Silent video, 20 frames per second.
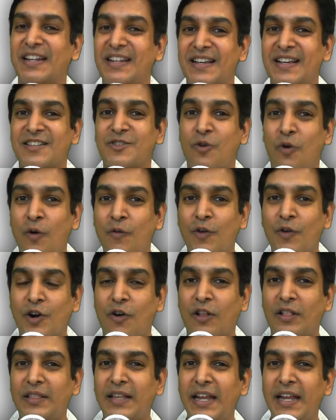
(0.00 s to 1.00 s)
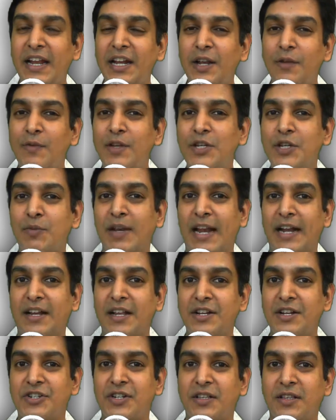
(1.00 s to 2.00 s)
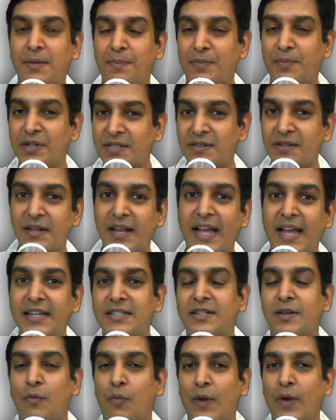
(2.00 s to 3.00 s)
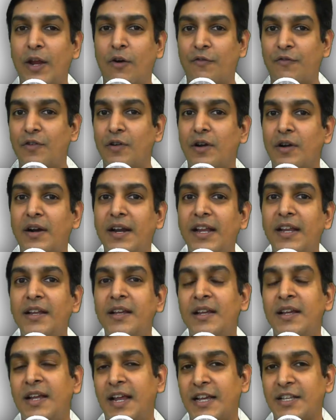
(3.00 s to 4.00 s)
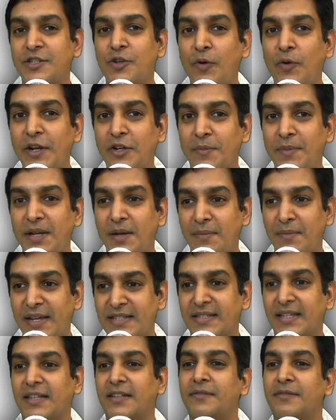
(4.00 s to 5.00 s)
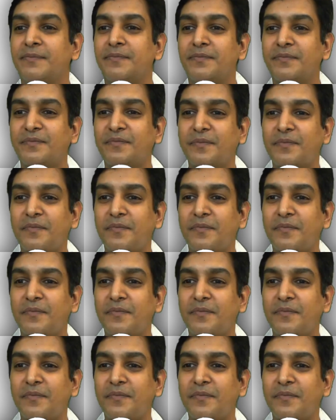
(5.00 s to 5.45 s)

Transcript: But yes, overall, the individual attention, the personalized way of learning is going to be amazing.